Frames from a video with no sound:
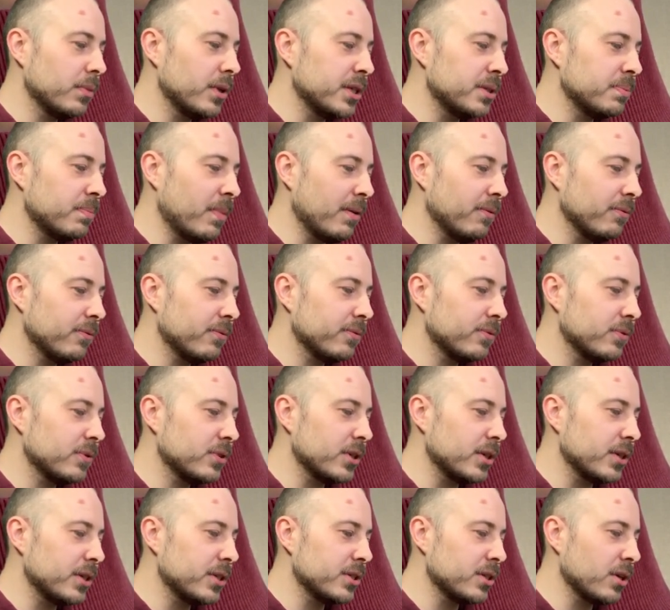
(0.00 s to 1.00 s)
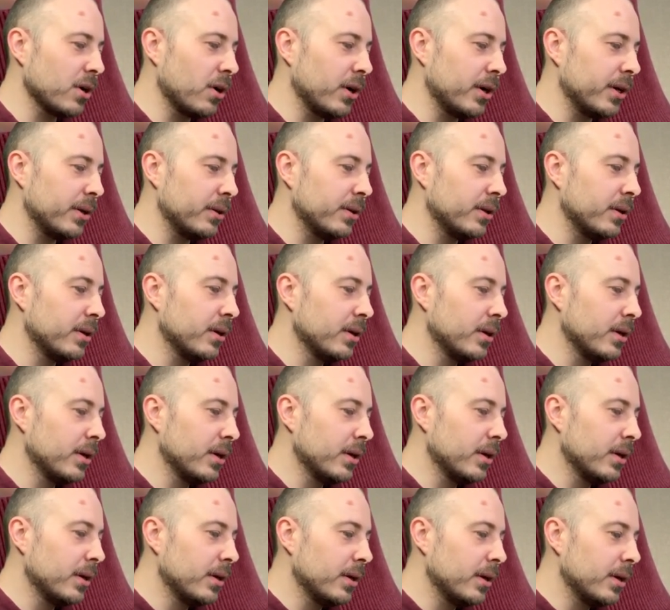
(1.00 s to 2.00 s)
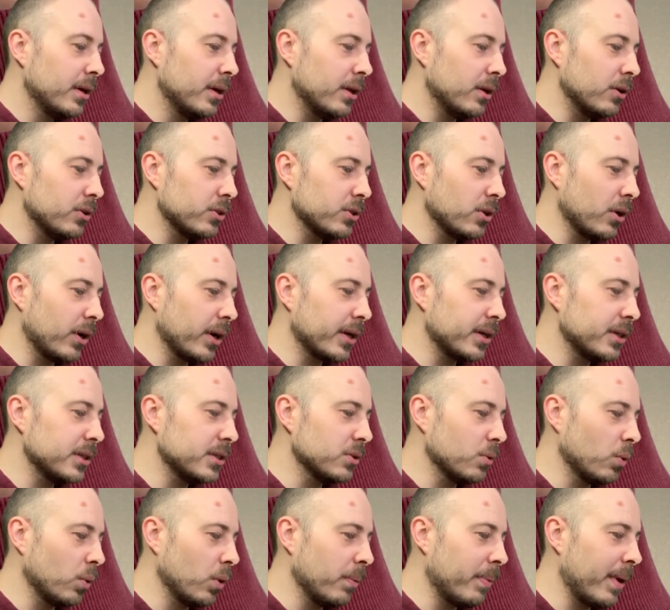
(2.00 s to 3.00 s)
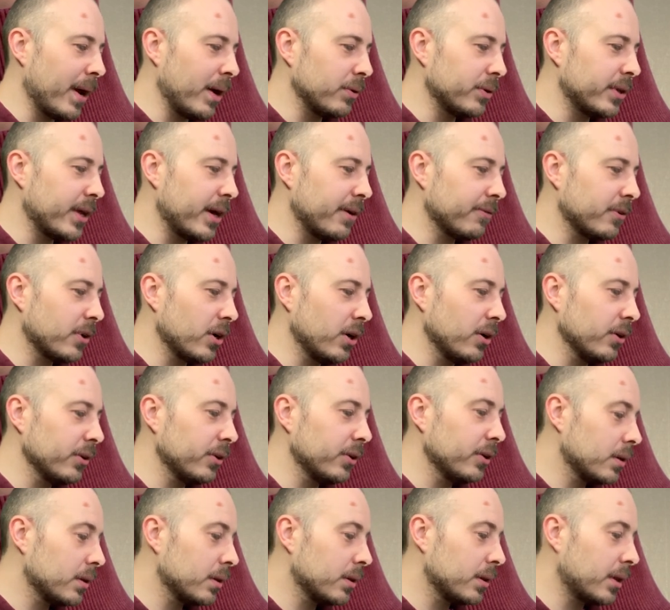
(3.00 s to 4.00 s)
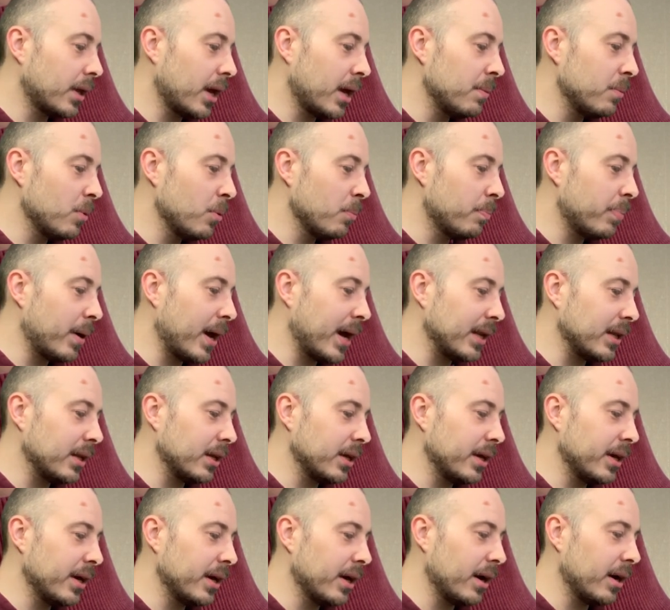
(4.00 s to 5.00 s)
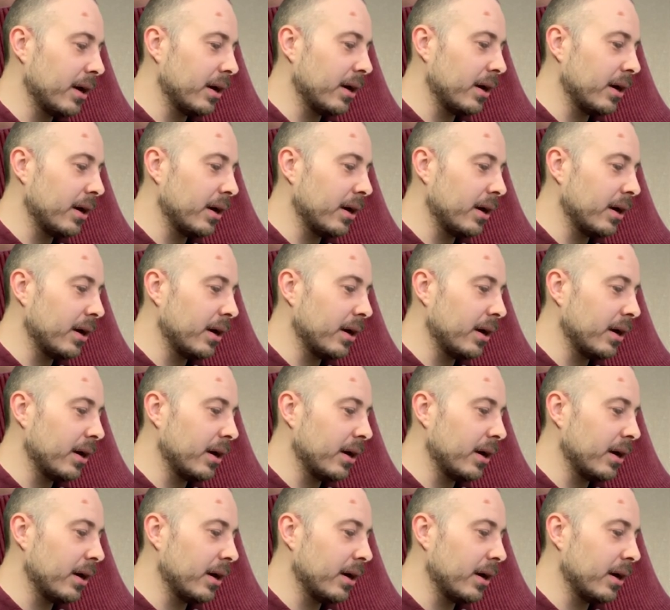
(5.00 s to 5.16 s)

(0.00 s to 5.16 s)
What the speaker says: month. So starting, it looks like it's all about Death Guard. Damon Pedley